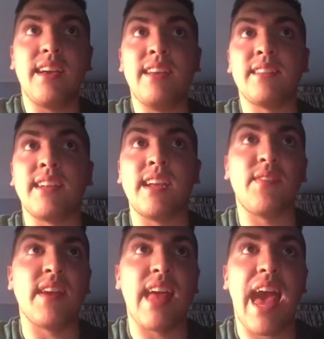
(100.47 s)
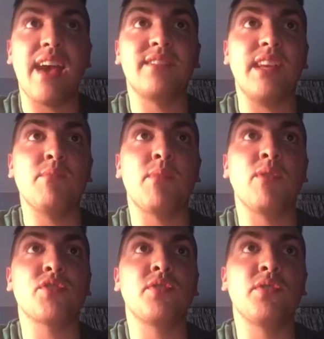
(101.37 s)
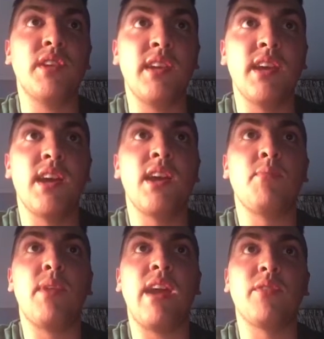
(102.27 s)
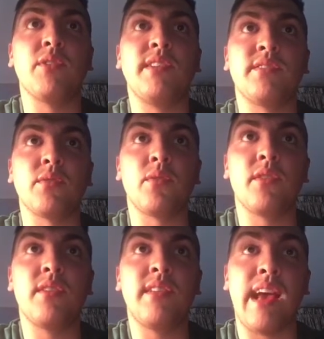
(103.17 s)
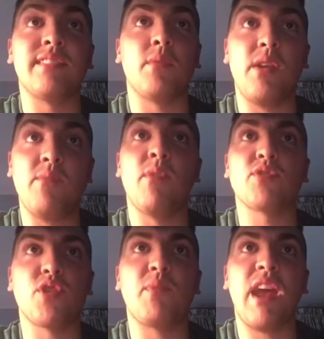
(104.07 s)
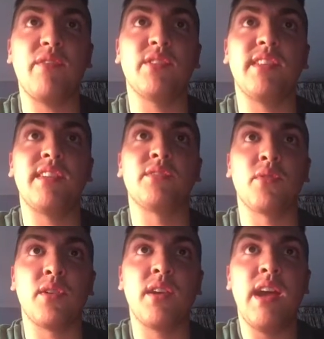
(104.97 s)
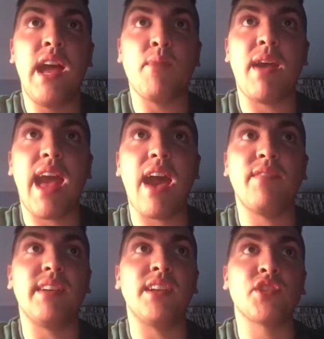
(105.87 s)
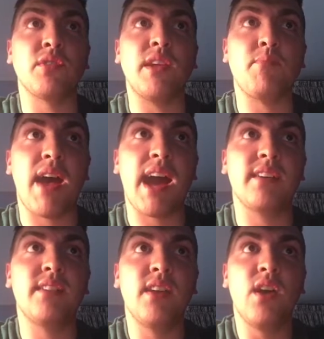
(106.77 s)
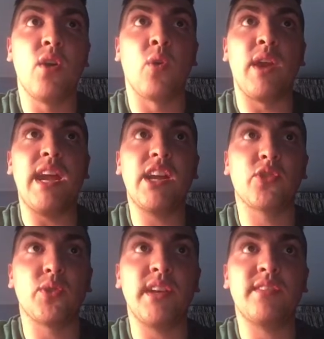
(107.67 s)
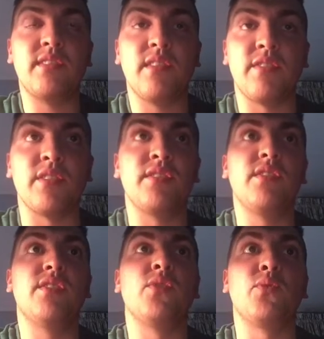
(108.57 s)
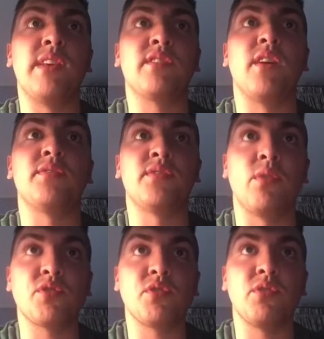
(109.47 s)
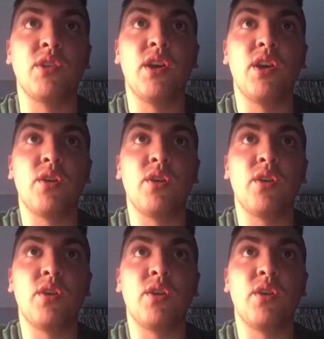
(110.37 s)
is identified that has emotionally behaviorally disorder that has an emotional or behavioral disorder may have an additional impact or increase for the risk of social